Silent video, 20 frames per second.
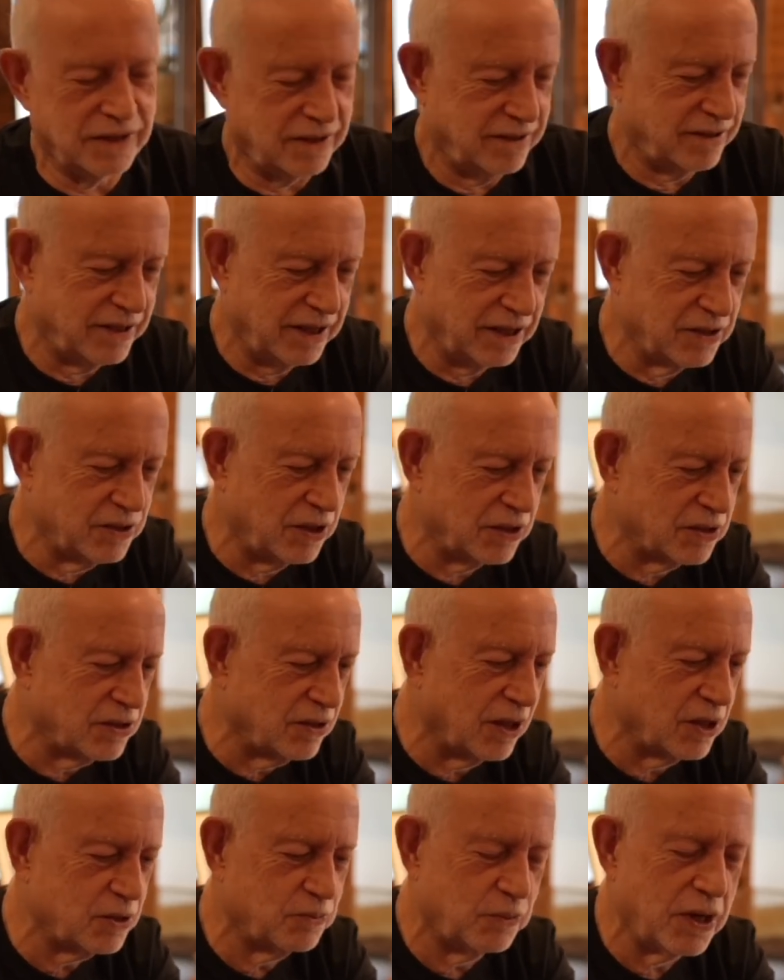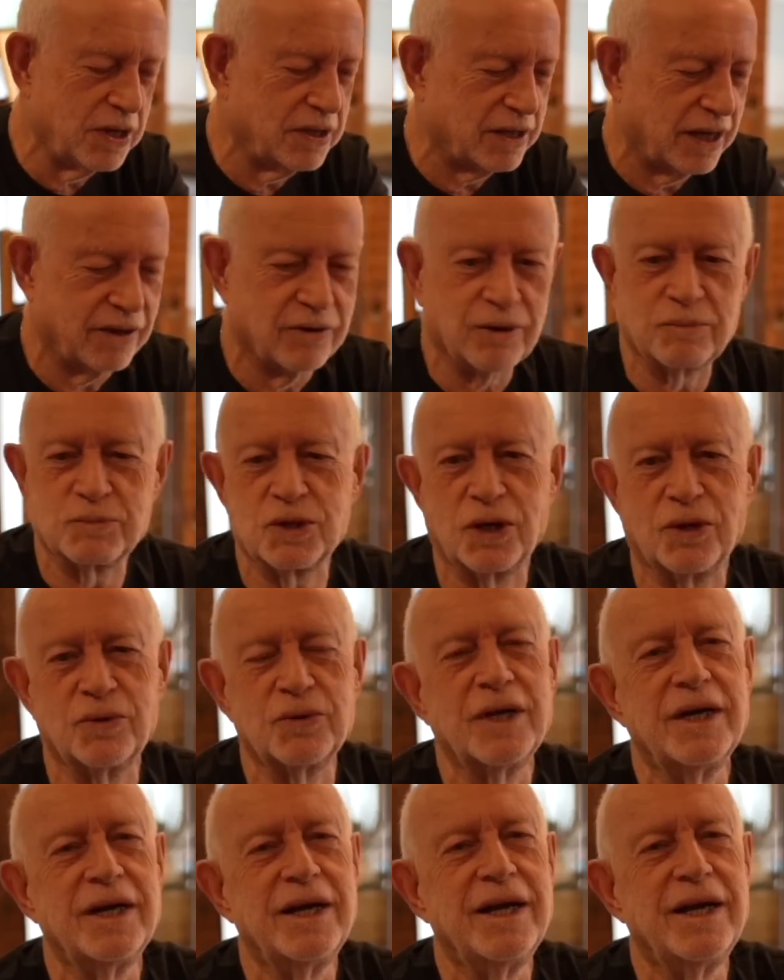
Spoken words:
thing since sliced bread now, I'm told.